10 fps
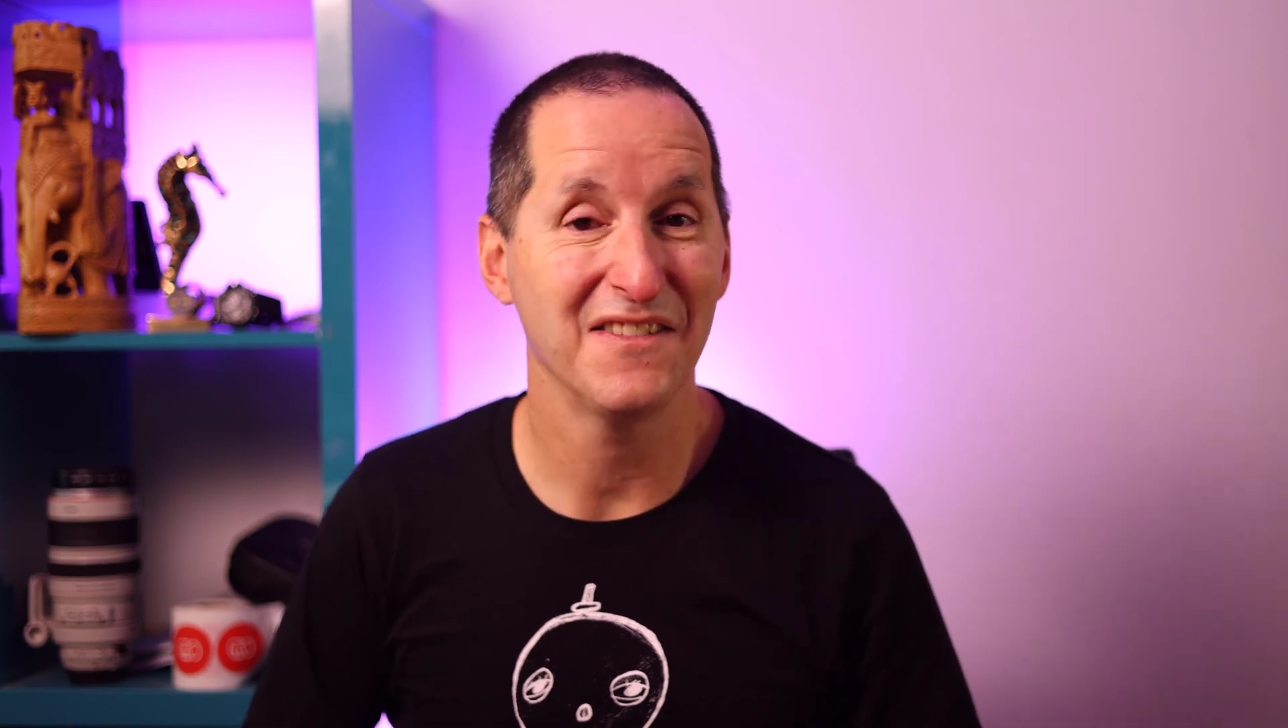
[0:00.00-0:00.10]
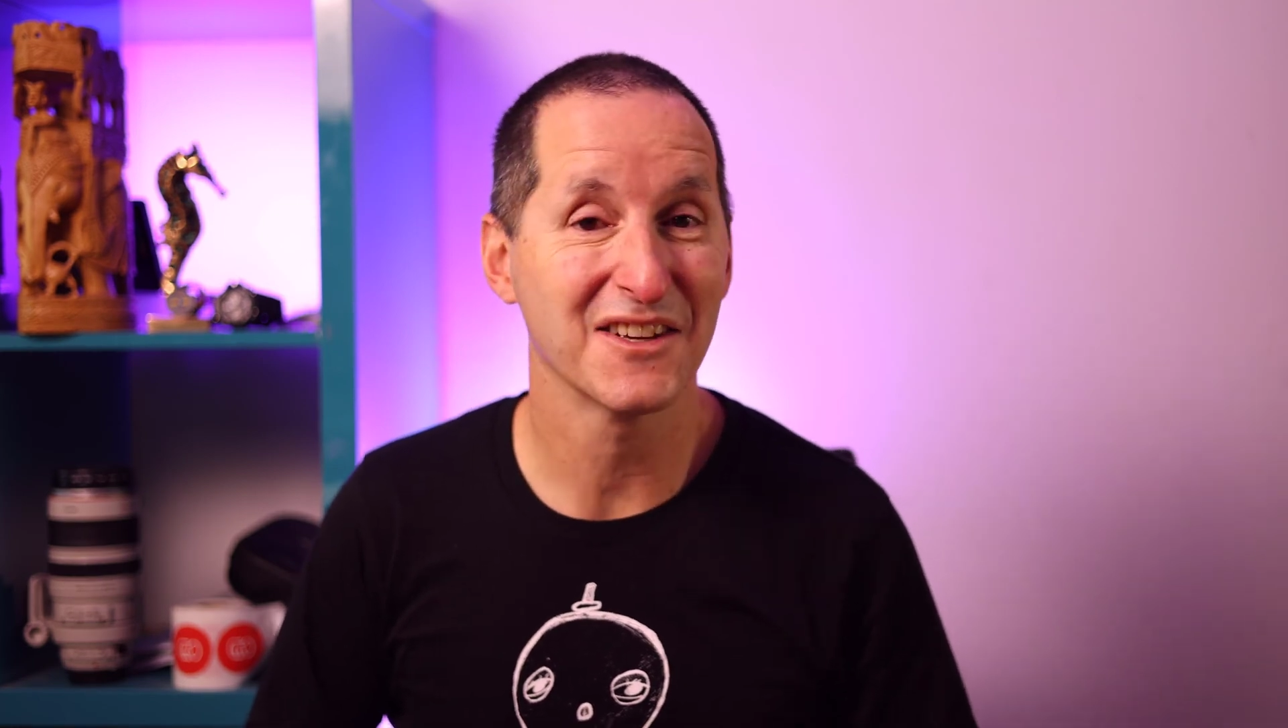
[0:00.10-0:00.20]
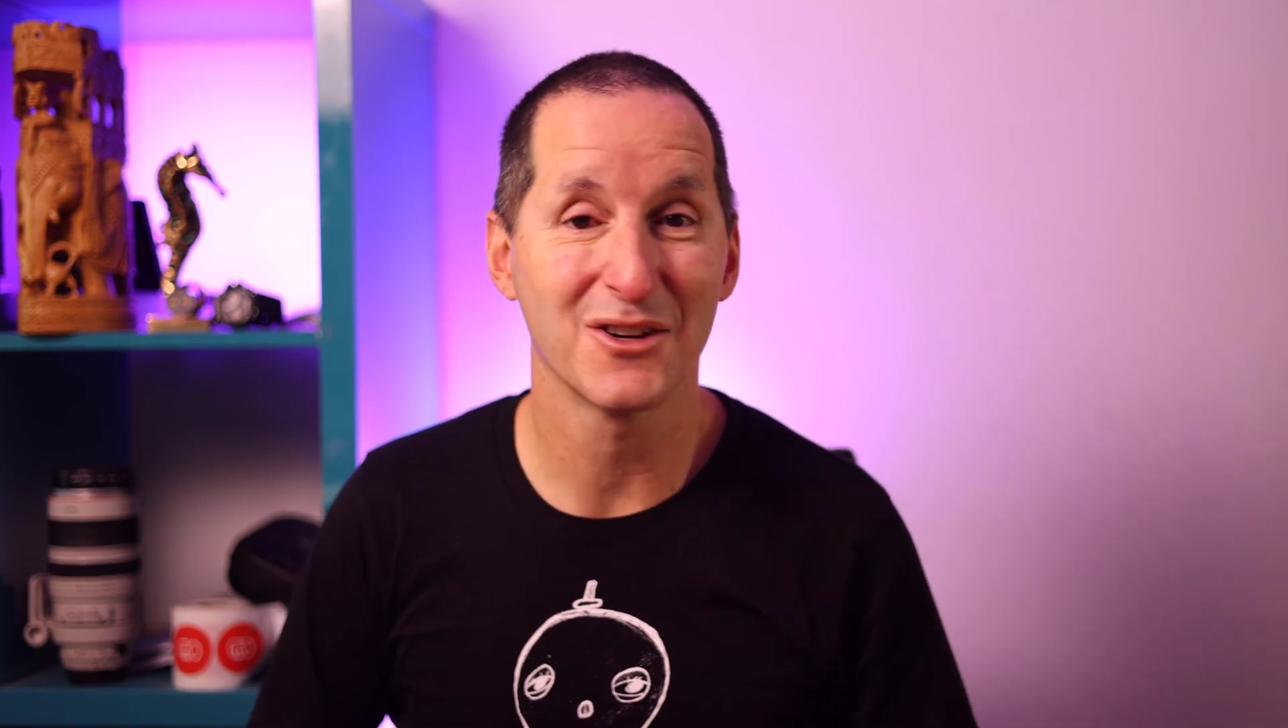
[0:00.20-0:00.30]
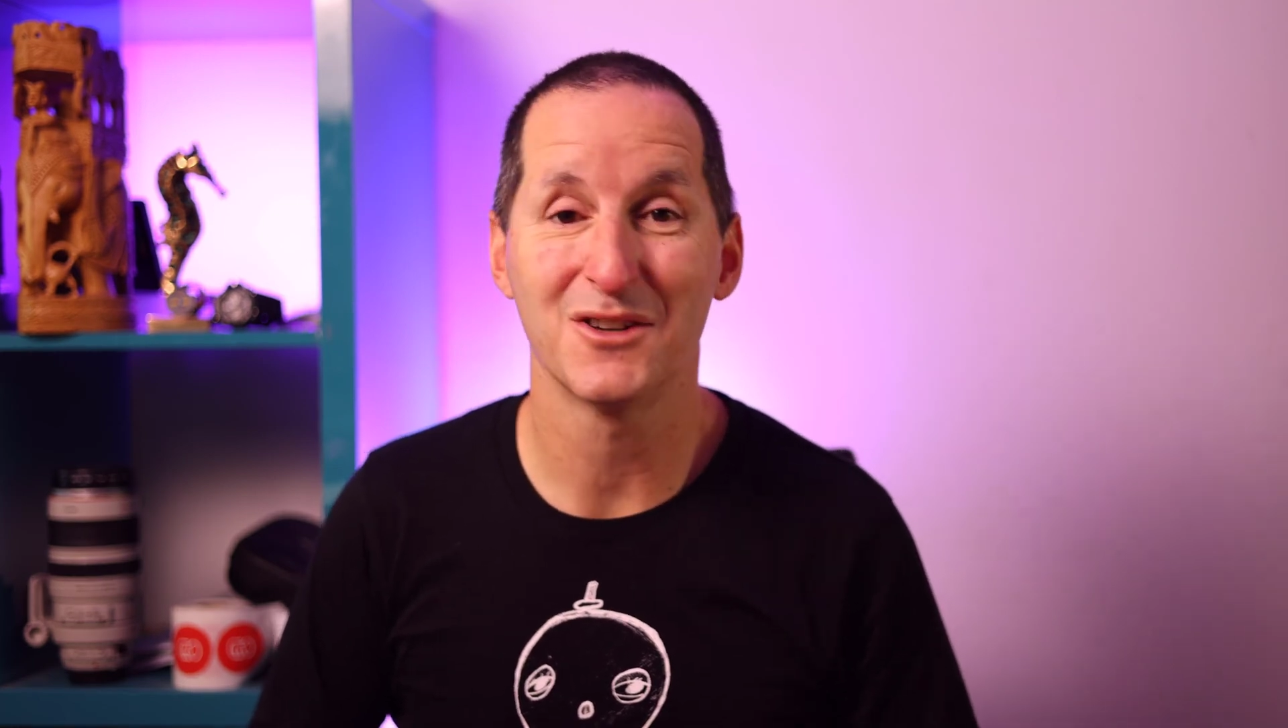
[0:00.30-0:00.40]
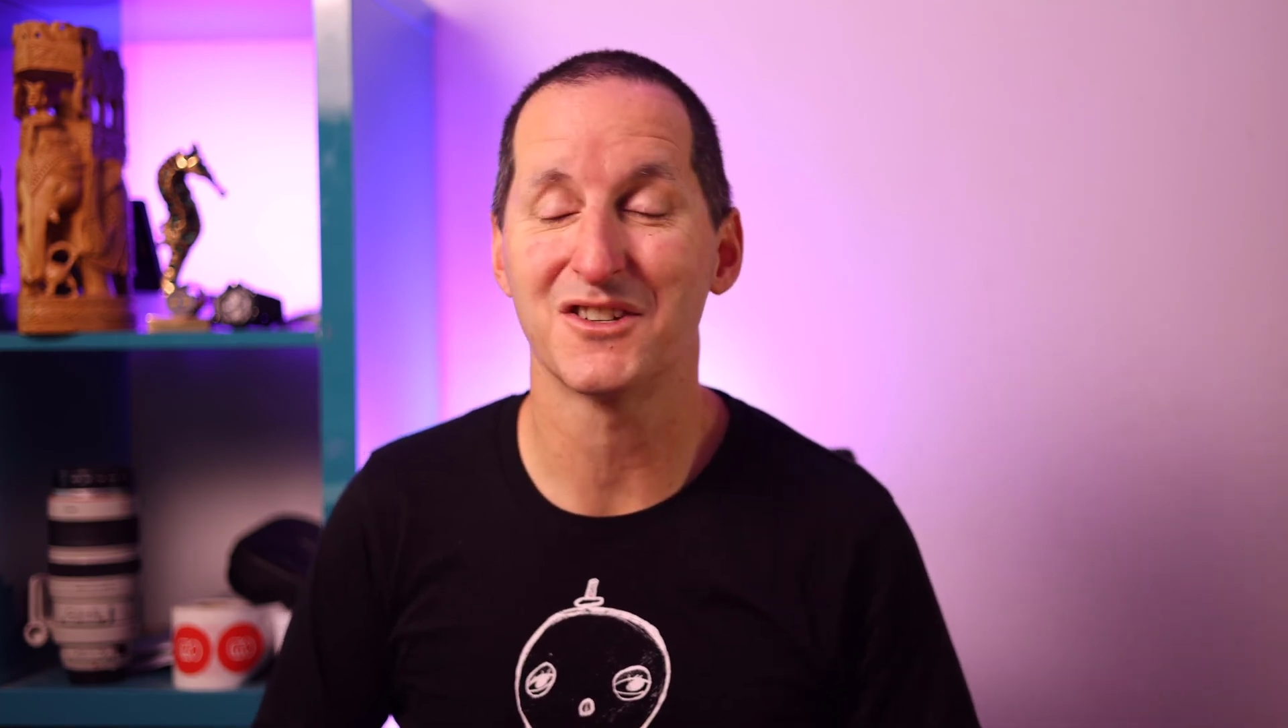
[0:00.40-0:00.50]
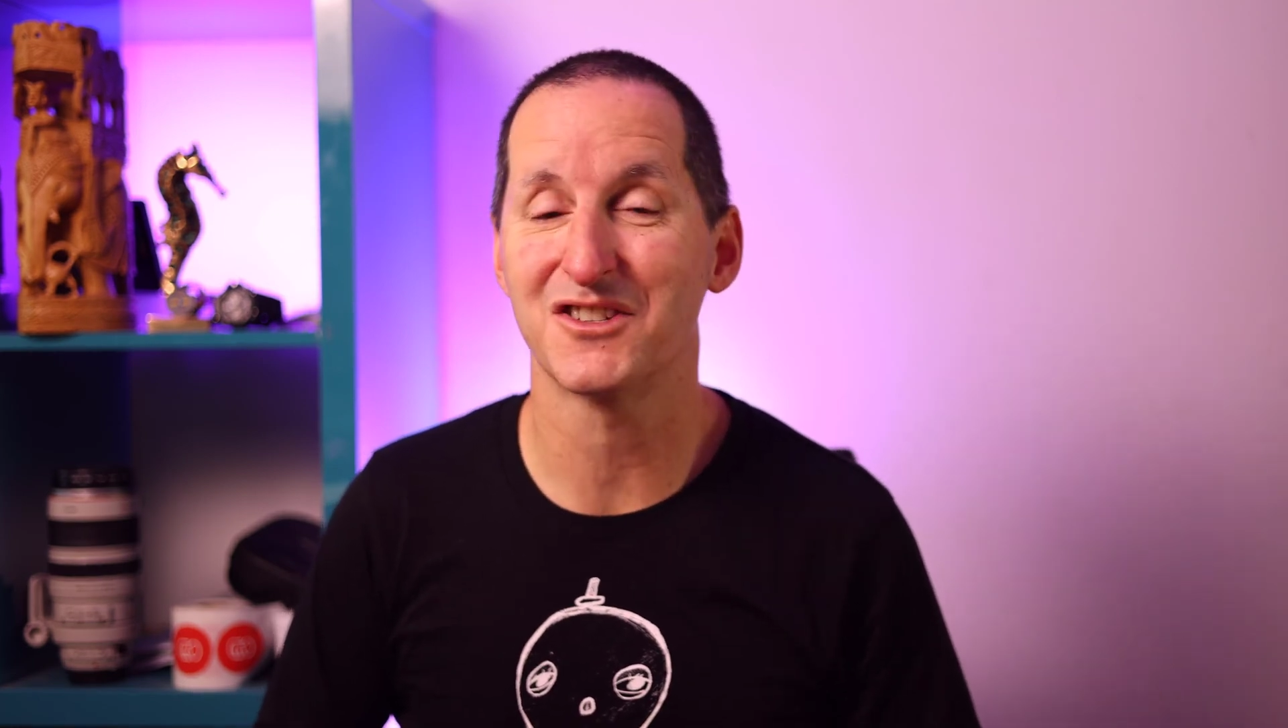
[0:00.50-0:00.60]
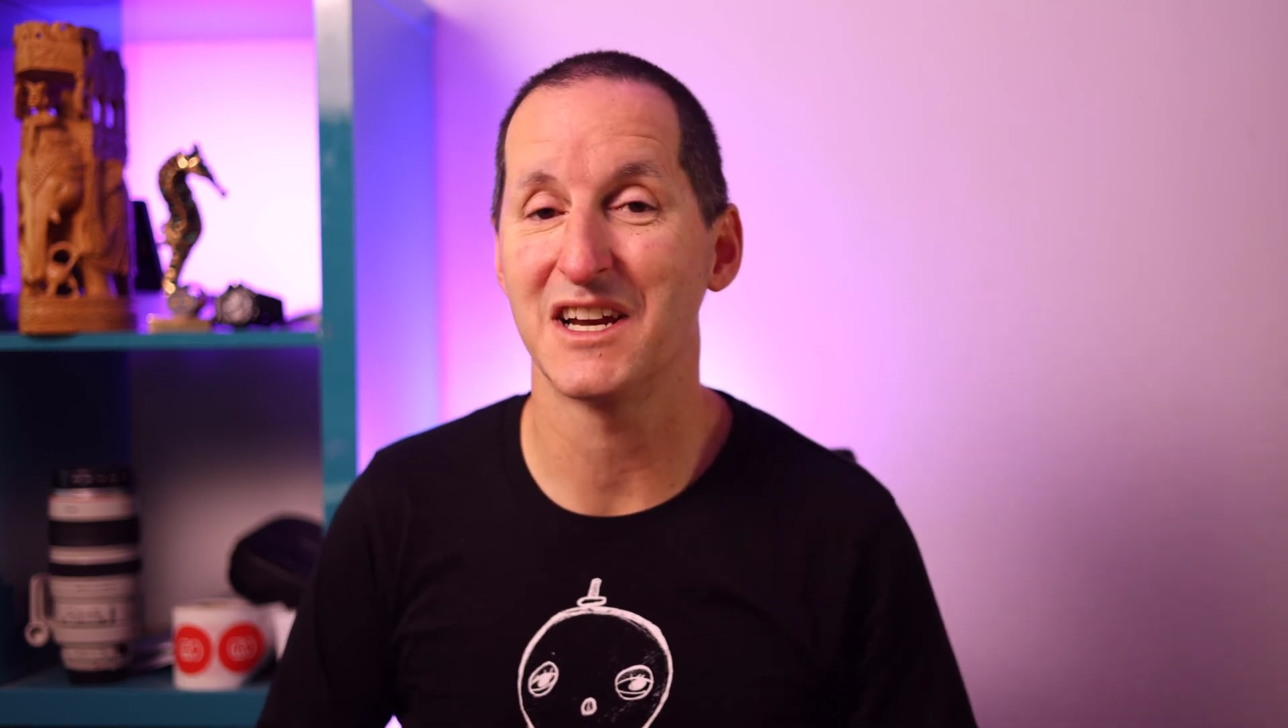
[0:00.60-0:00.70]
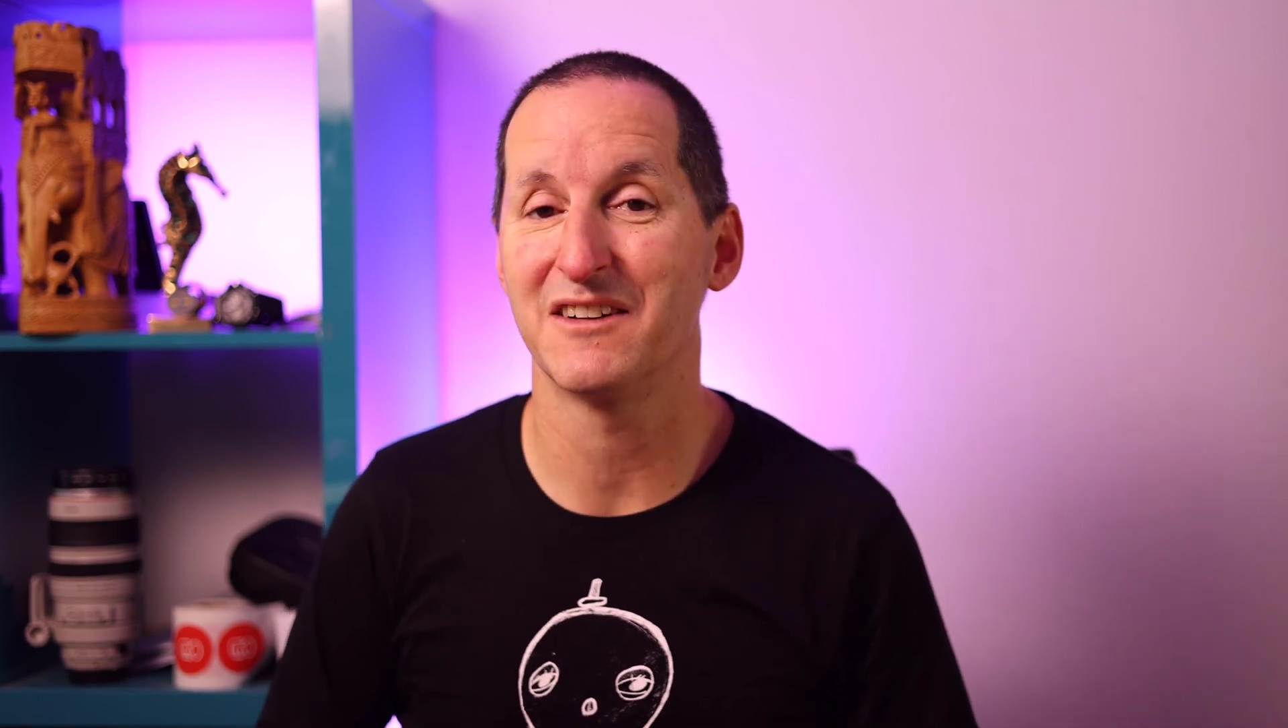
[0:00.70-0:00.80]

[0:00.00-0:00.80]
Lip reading: and the cursor